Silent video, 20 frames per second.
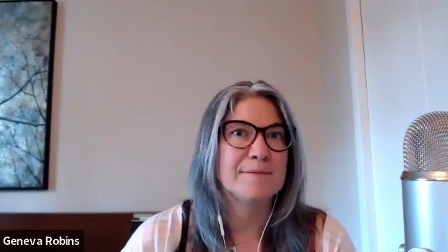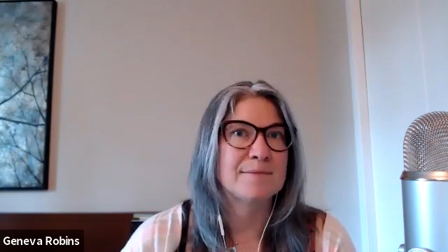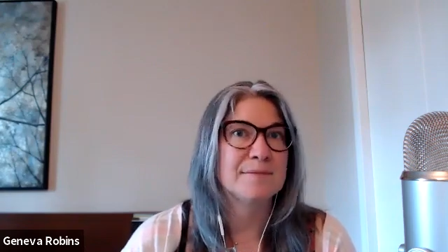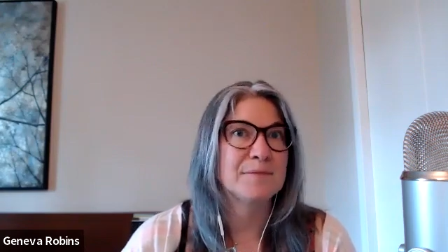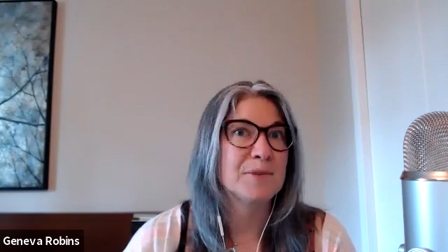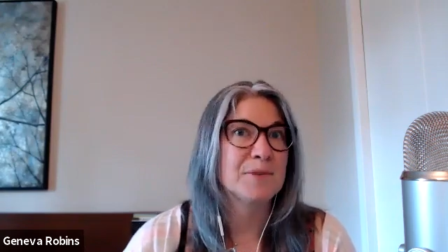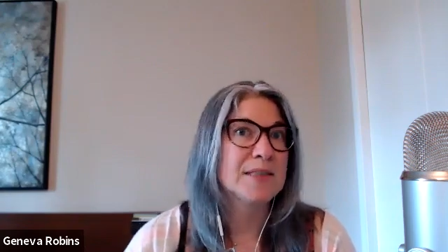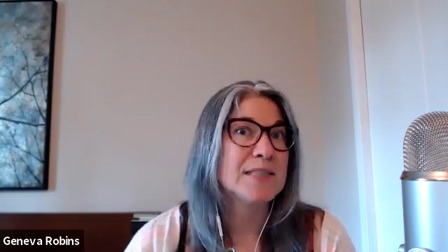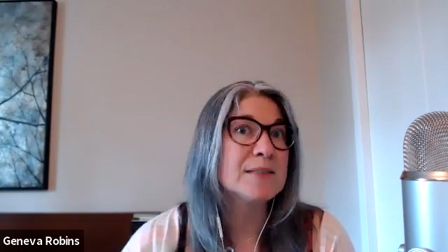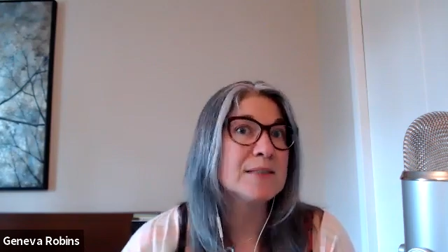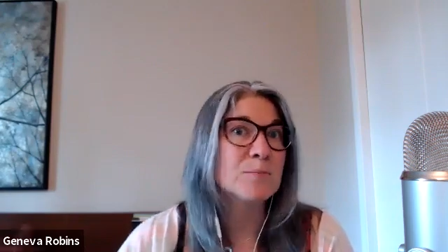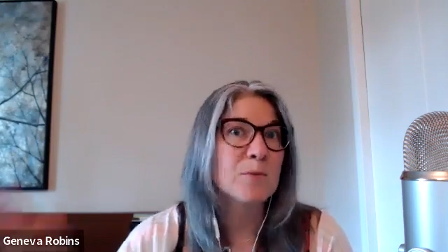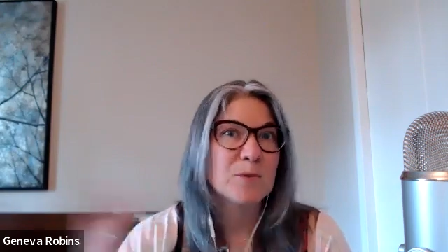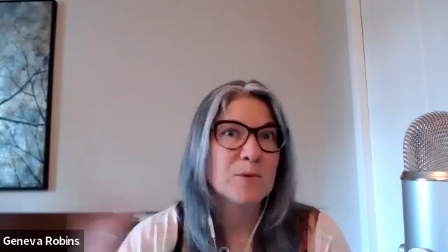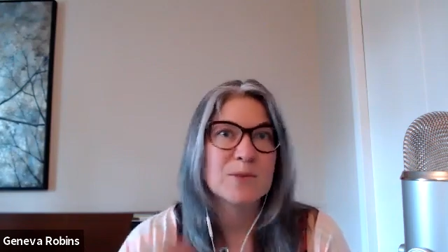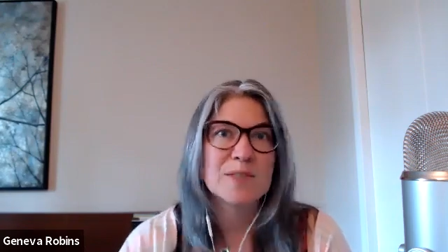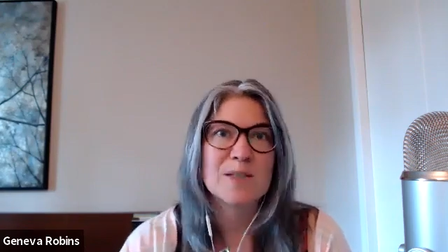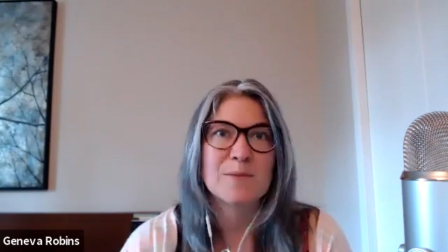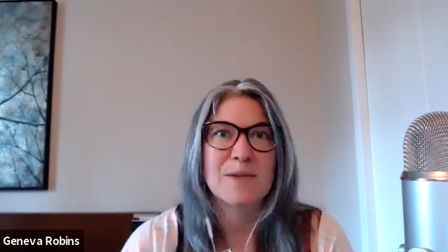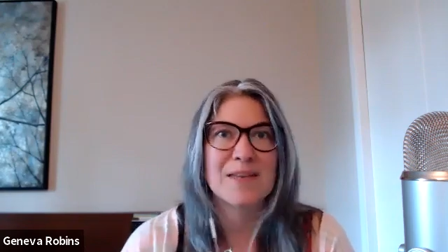please
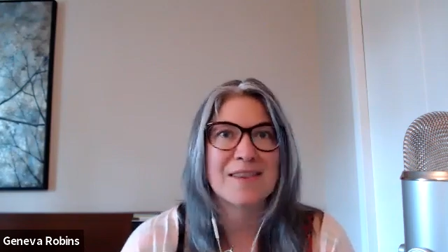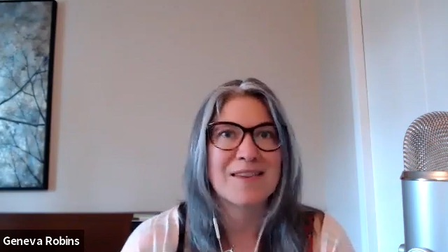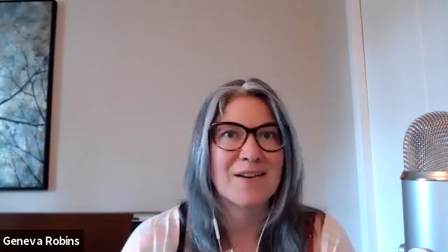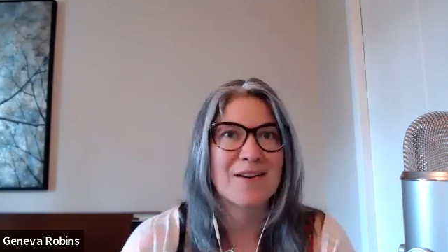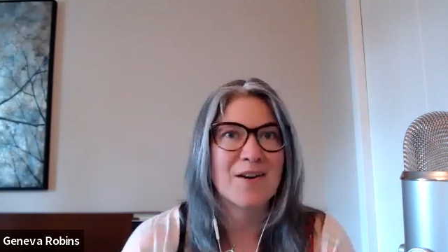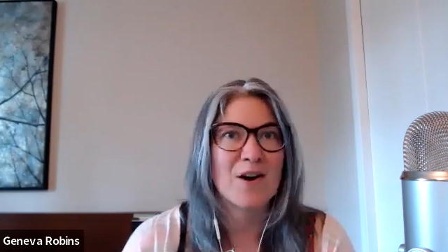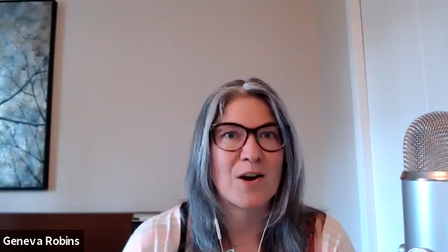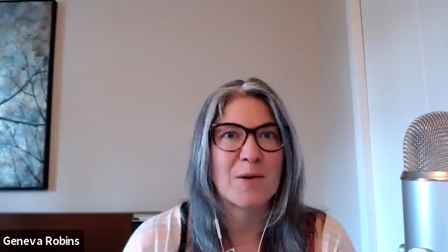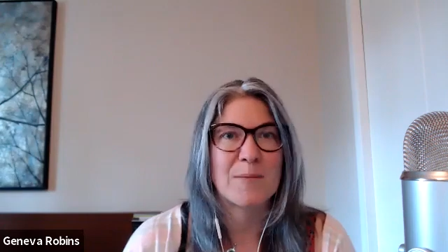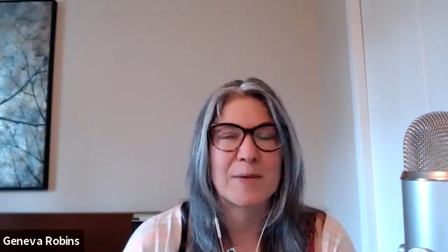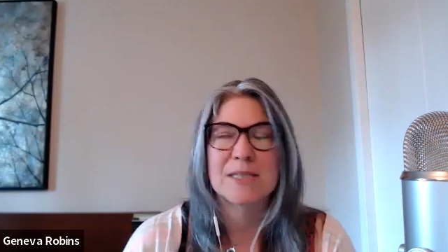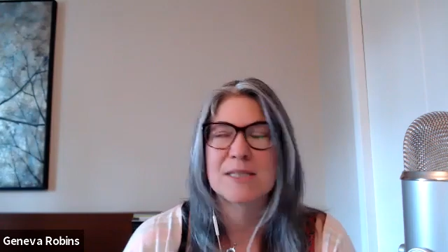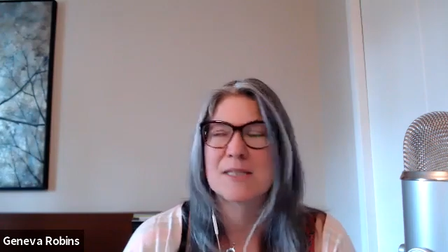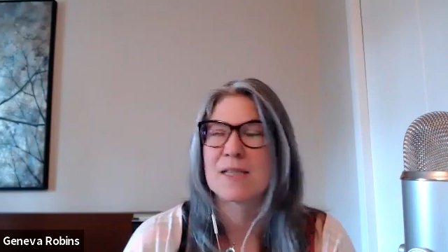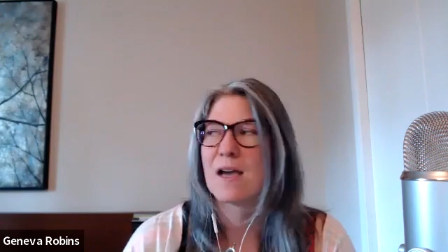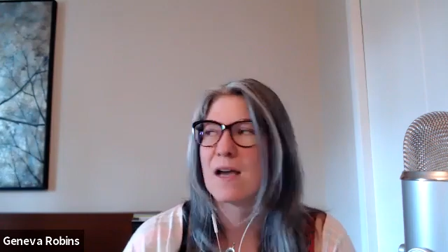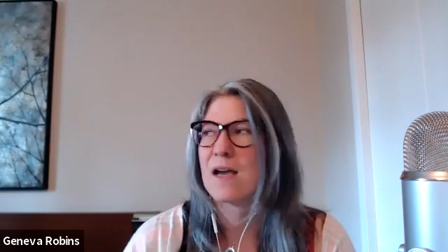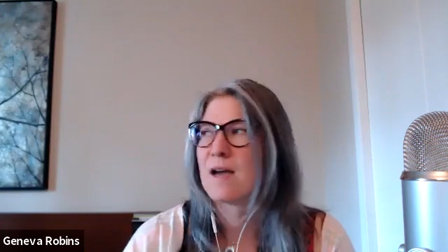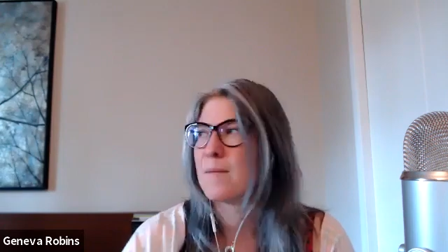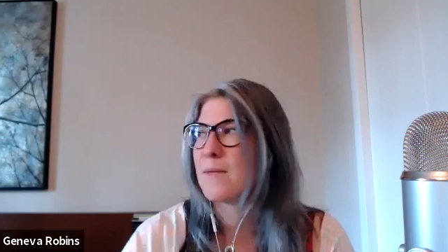post them in the comments.
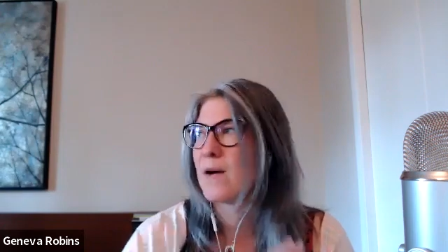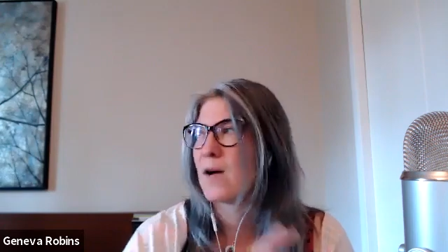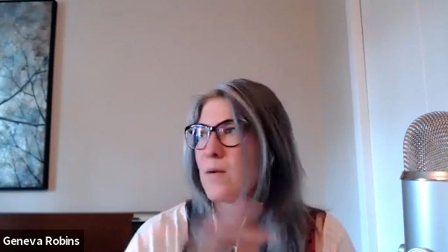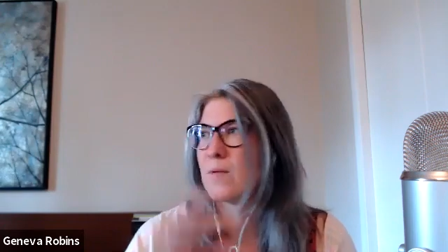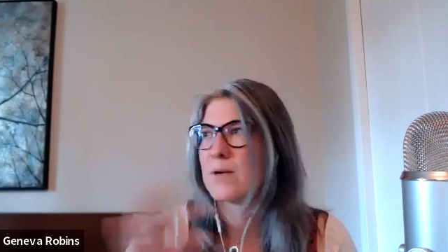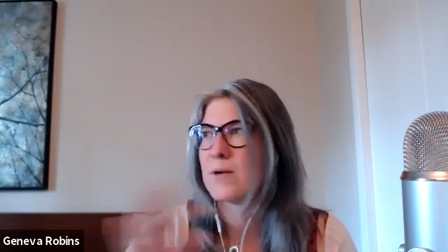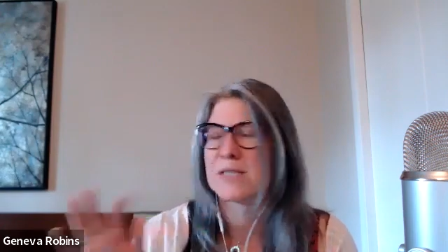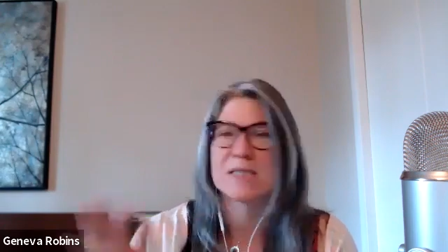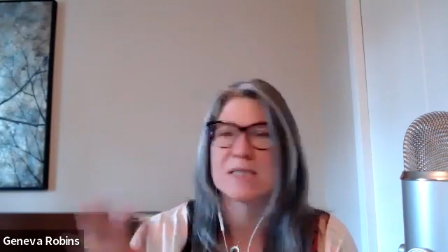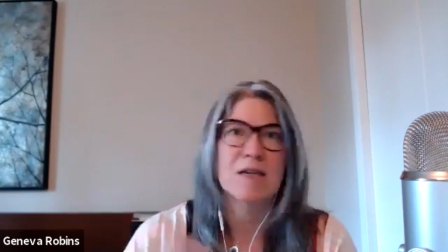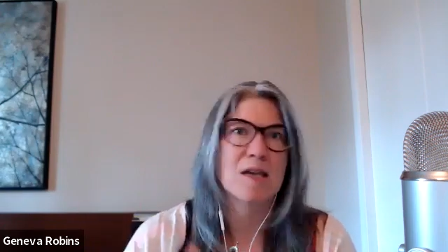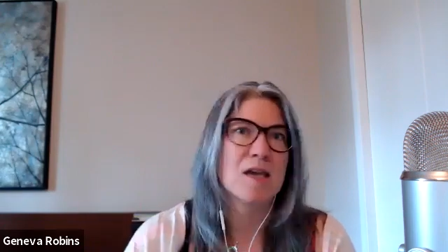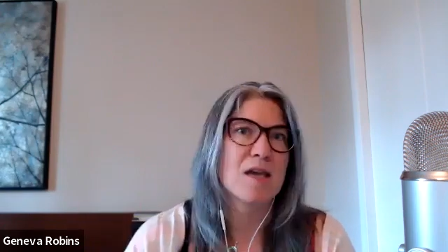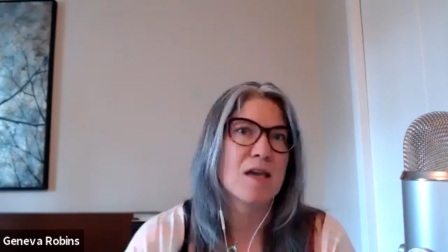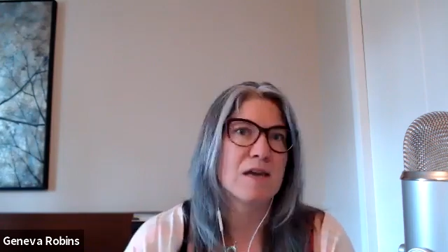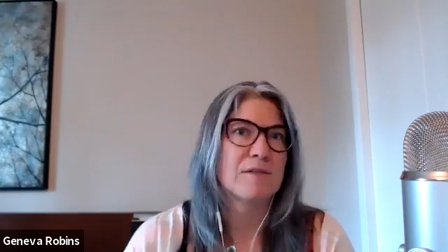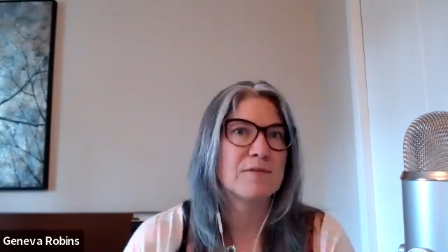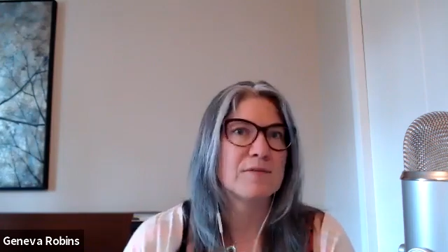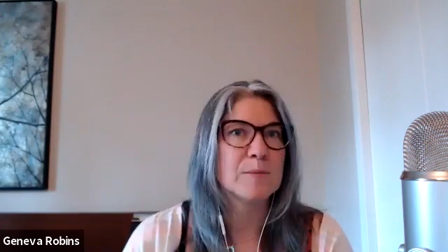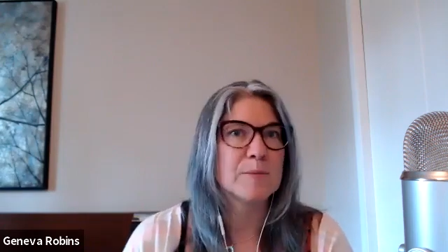I am always
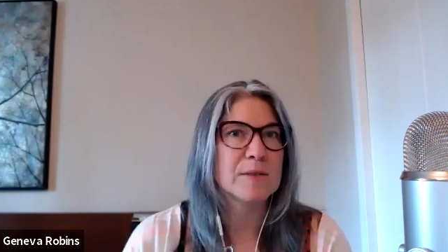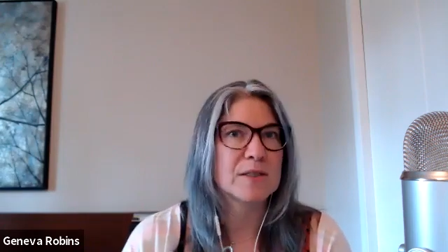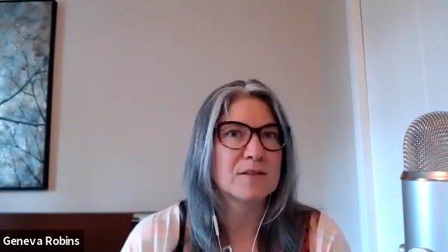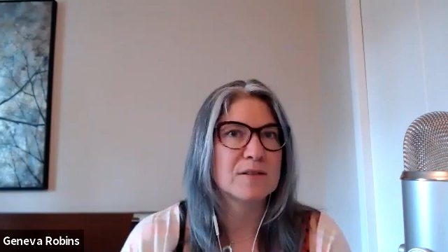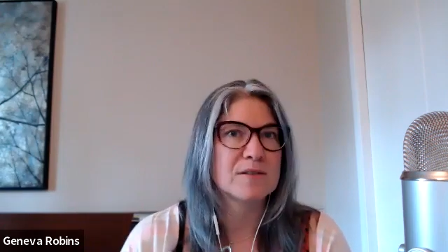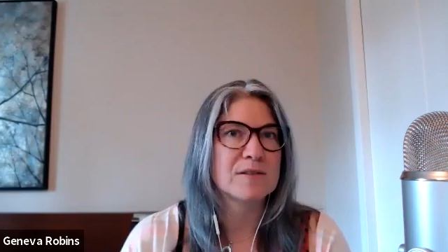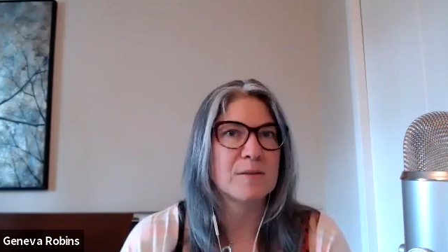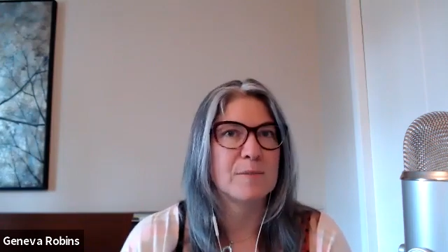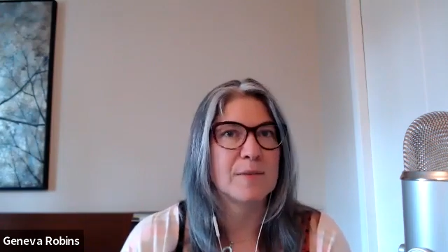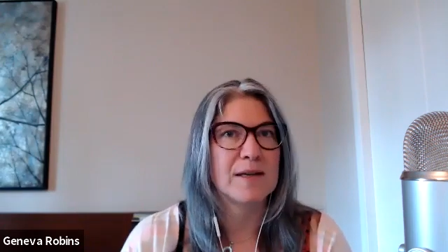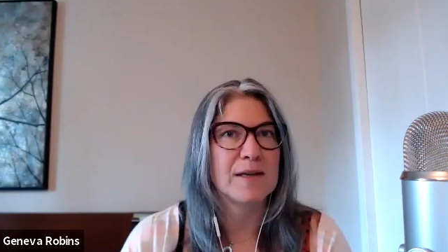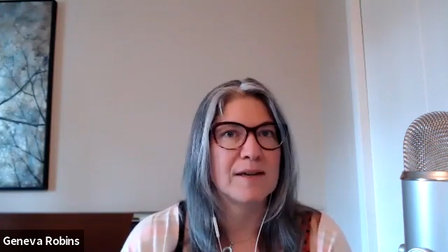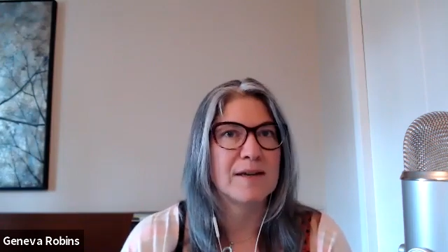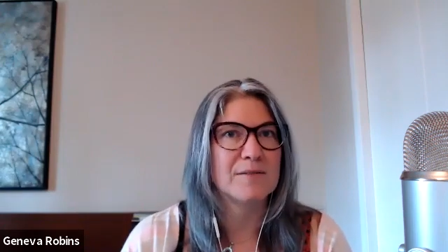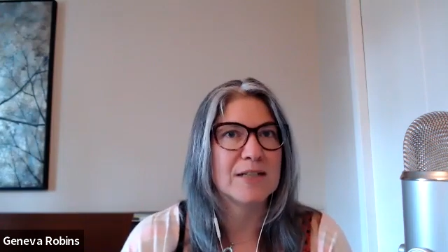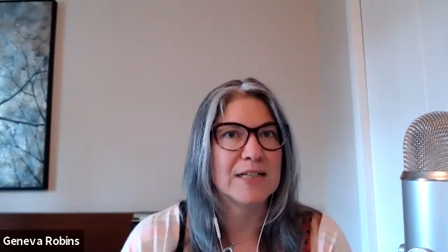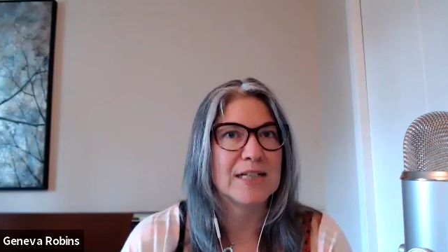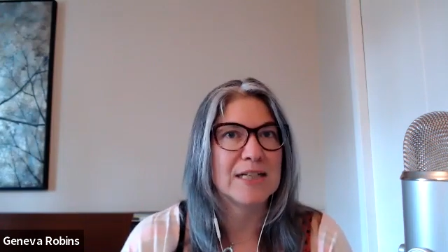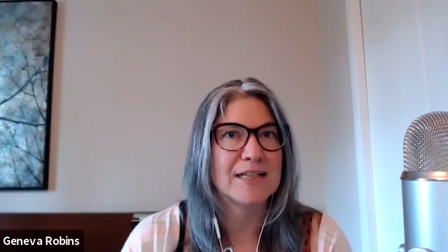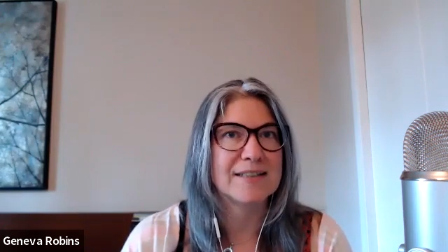looking for books on my
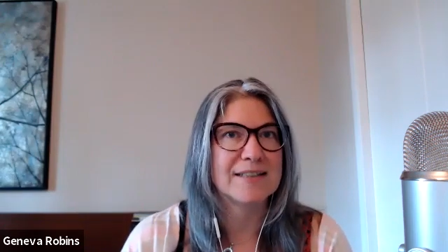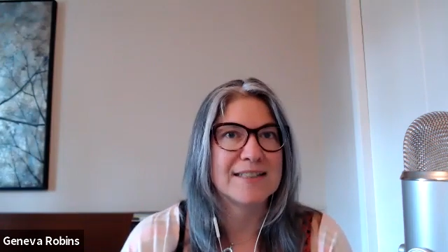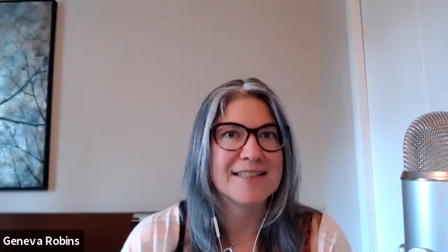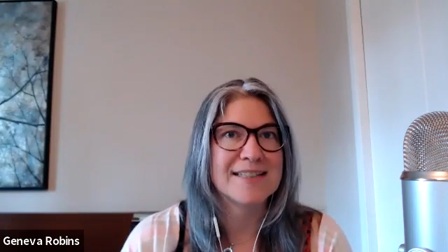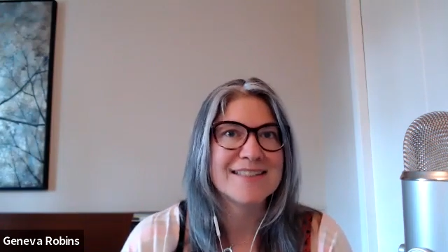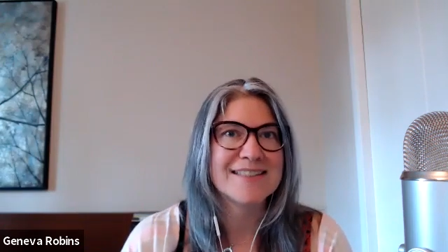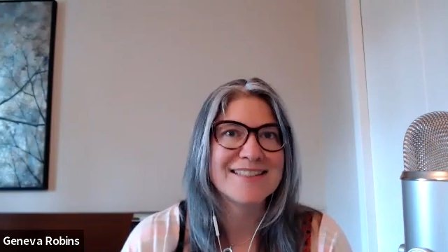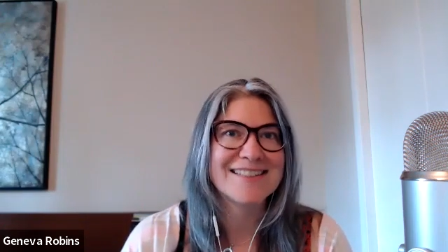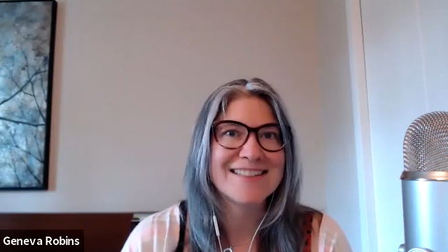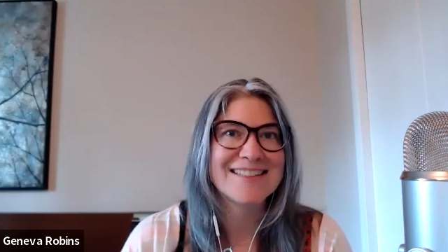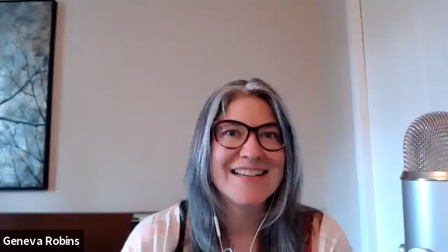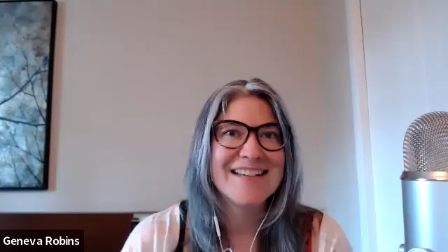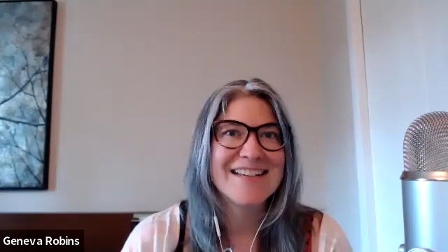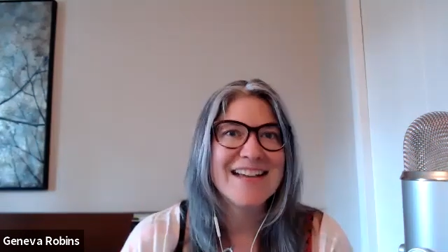reading list.